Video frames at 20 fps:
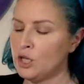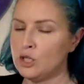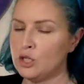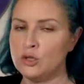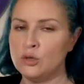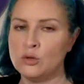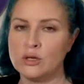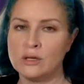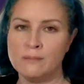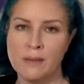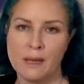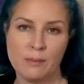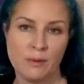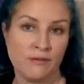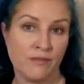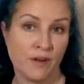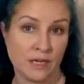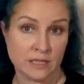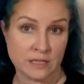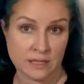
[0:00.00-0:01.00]
you can maybe
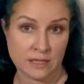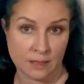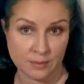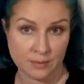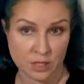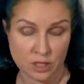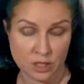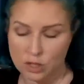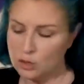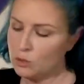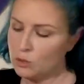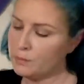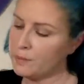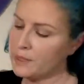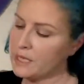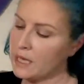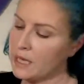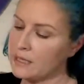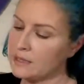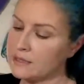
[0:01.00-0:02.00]
find a substitute,
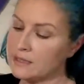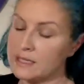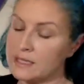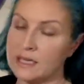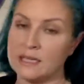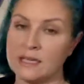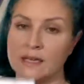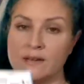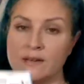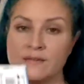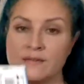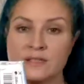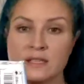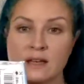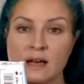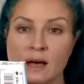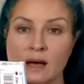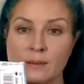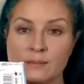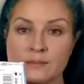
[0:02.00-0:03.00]
because it gives
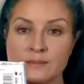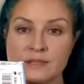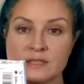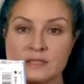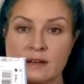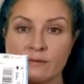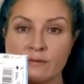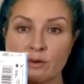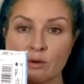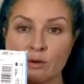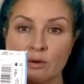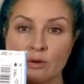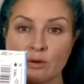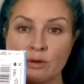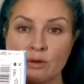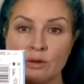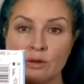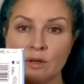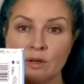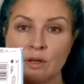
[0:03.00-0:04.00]
several
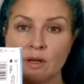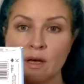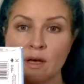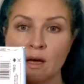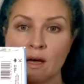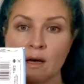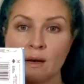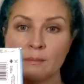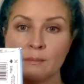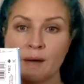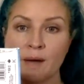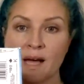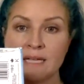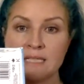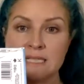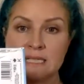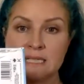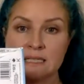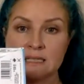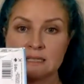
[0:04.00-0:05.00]

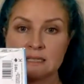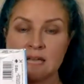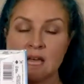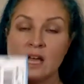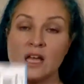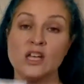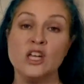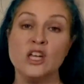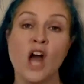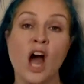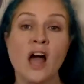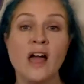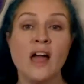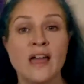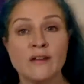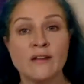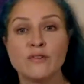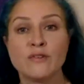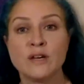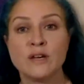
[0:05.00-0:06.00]
ideas. Not
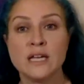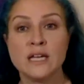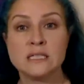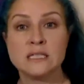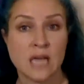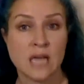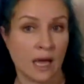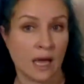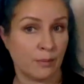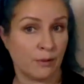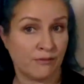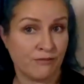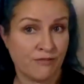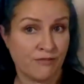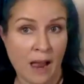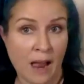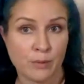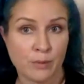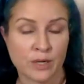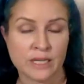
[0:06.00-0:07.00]
every type of
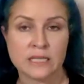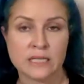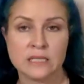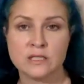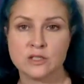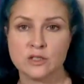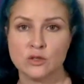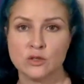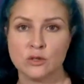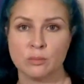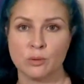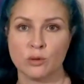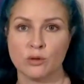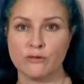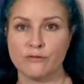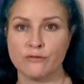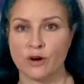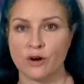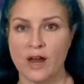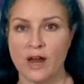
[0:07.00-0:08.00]
fabric is suitable
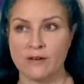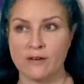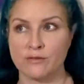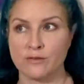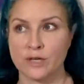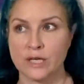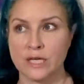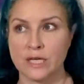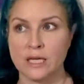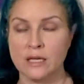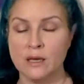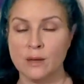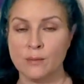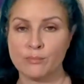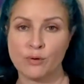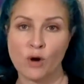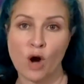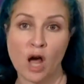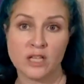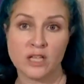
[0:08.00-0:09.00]
for every
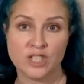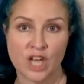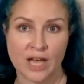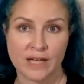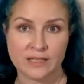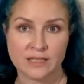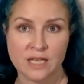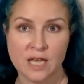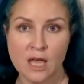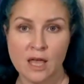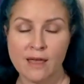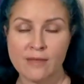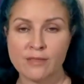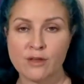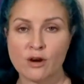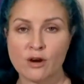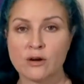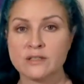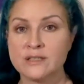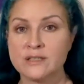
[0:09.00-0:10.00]
project. There
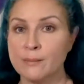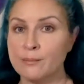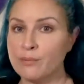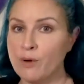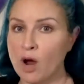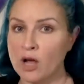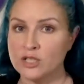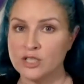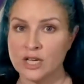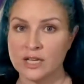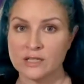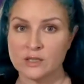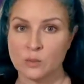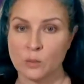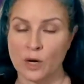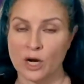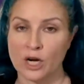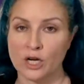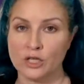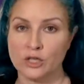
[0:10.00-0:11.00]
are some projects
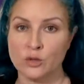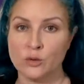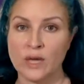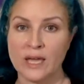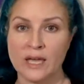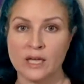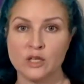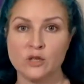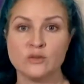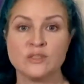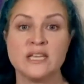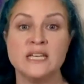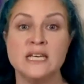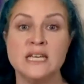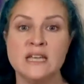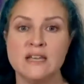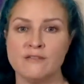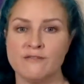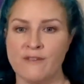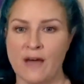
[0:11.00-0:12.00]
where you can't use a
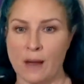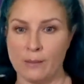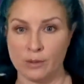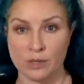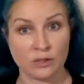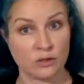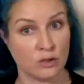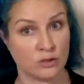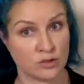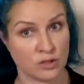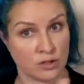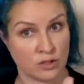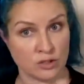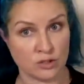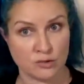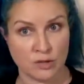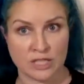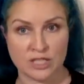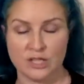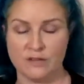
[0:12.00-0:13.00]
knit fabric. Those are the
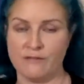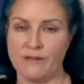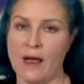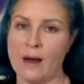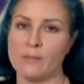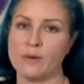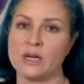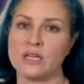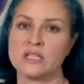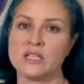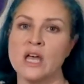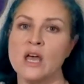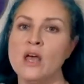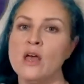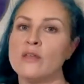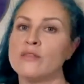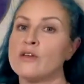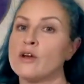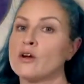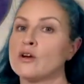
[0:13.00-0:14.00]
stretchy fabrics.
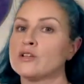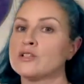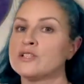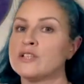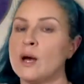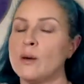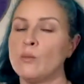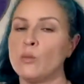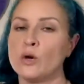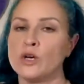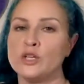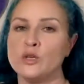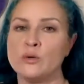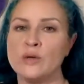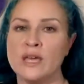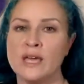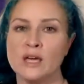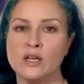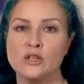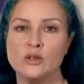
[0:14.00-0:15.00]
There are some where you
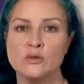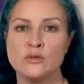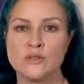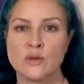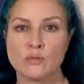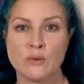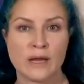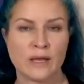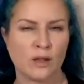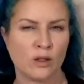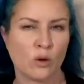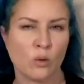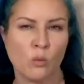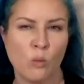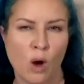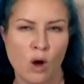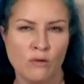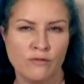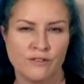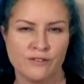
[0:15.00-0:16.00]
can't use a regular
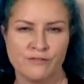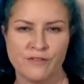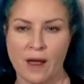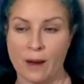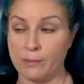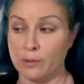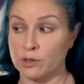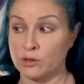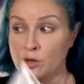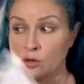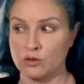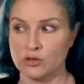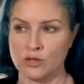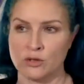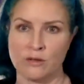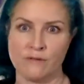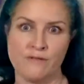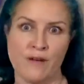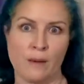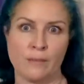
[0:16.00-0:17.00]
woven fabric. Those are
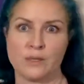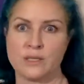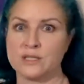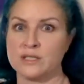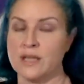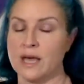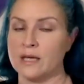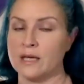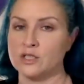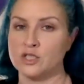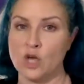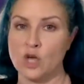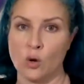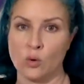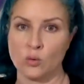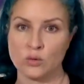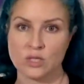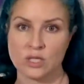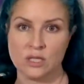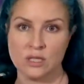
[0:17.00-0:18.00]
the fabrics that
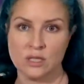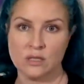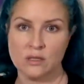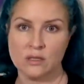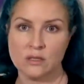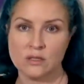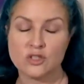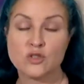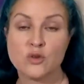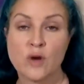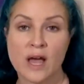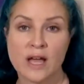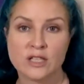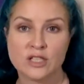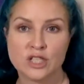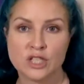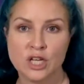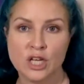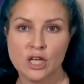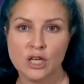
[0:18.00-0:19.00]
don't
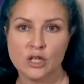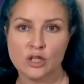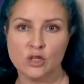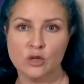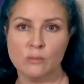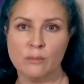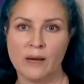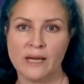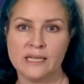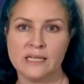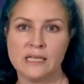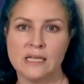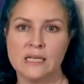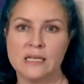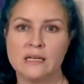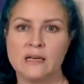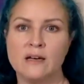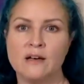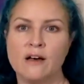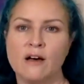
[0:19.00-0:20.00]
stretch. You might need
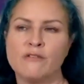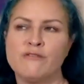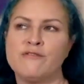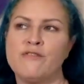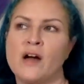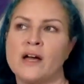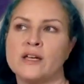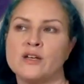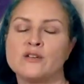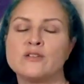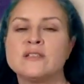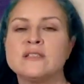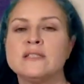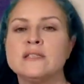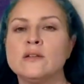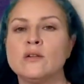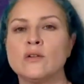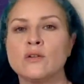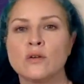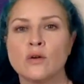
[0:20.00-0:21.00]
a finer
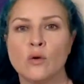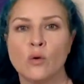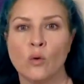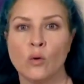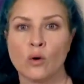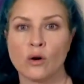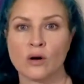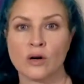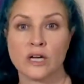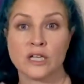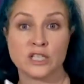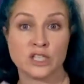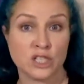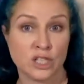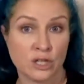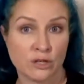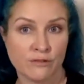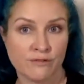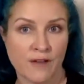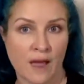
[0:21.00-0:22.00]
silk or a
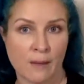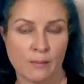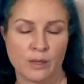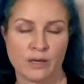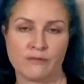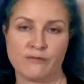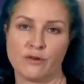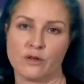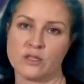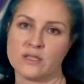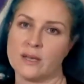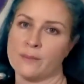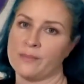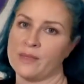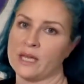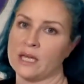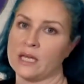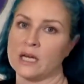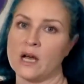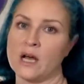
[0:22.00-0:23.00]
sheer fabric for
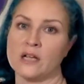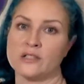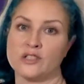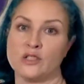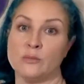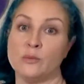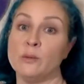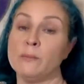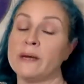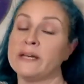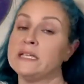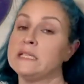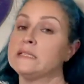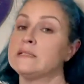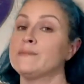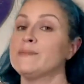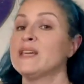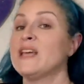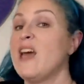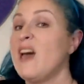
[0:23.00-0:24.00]
something in a costume. You might need
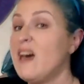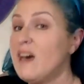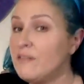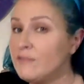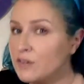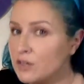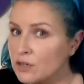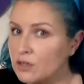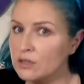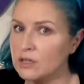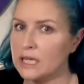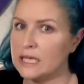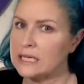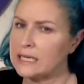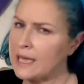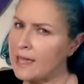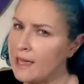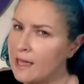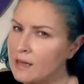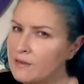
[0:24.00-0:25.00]
something heavier like
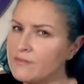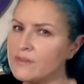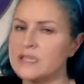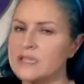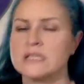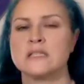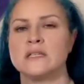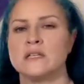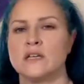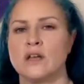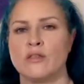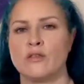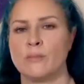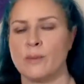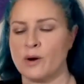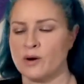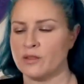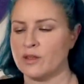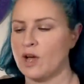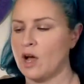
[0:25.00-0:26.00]
canvas in another
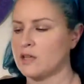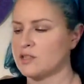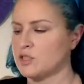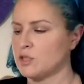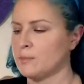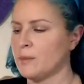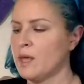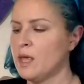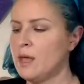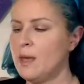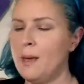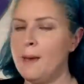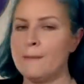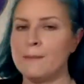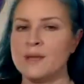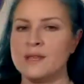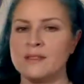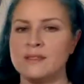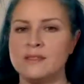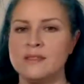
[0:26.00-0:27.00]
part of the costume.
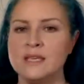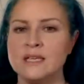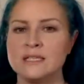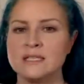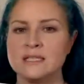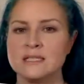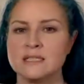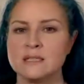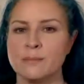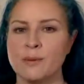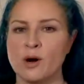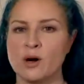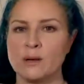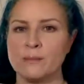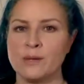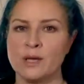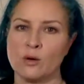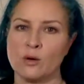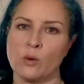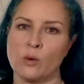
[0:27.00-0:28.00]
But this is the part up
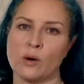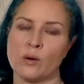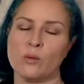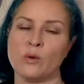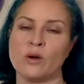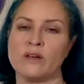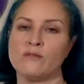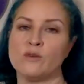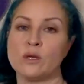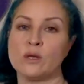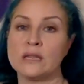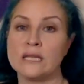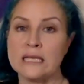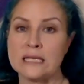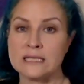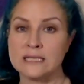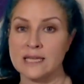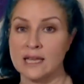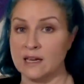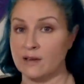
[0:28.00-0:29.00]
here where it will give you a
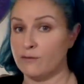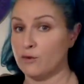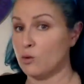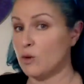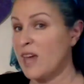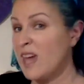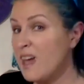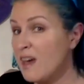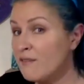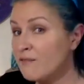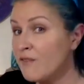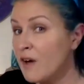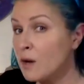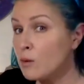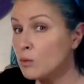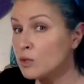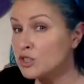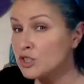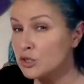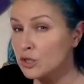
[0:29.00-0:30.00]
list. And if you can't find
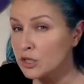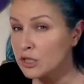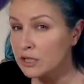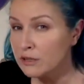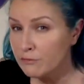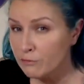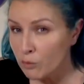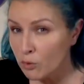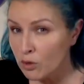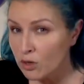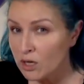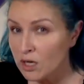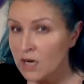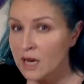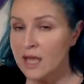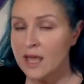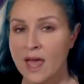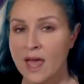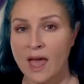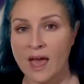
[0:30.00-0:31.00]
what you're looking for
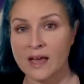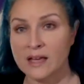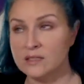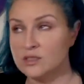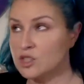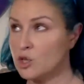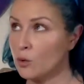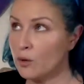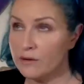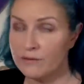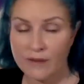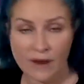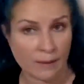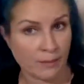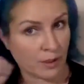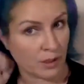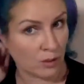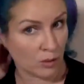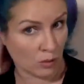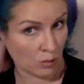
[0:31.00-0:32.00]
at Joann
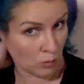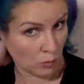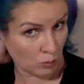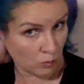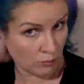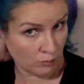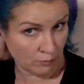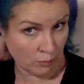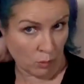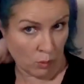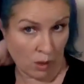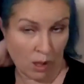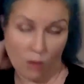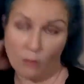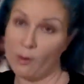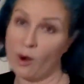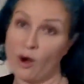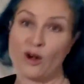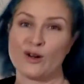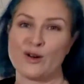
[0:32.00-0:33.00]
Fabric or
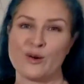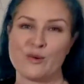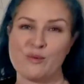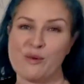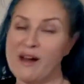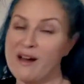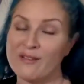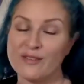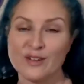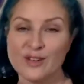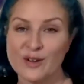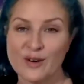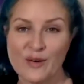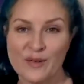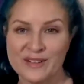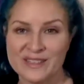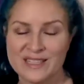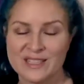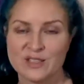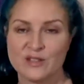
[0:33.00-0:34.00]
Walmart or wherever you're
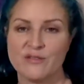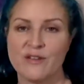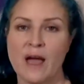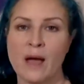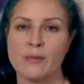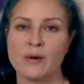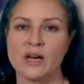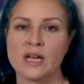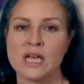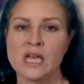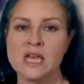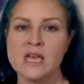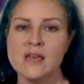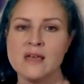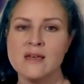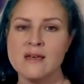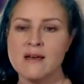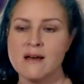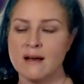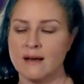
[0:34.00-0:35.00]
going to get your fabric,
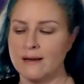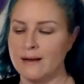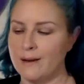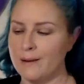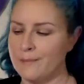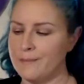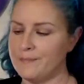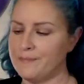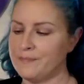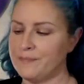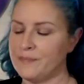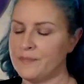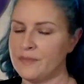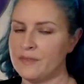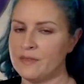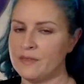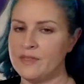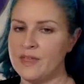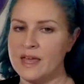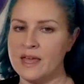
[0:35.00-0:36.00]

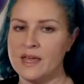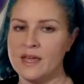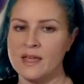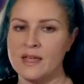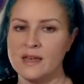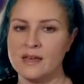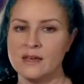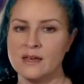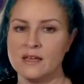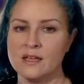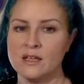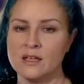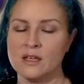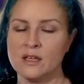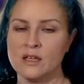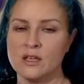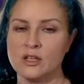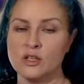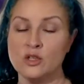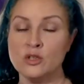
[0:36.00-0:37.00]
then
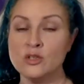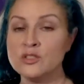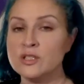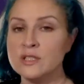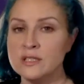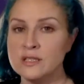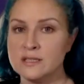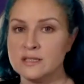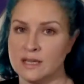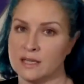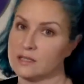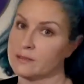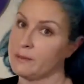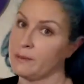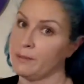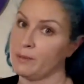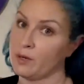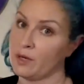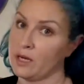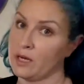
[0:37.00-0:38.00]
usually the
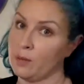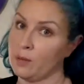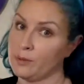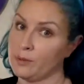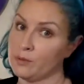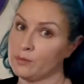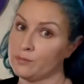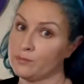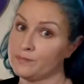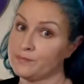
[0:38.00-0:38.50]
salespeople can help you.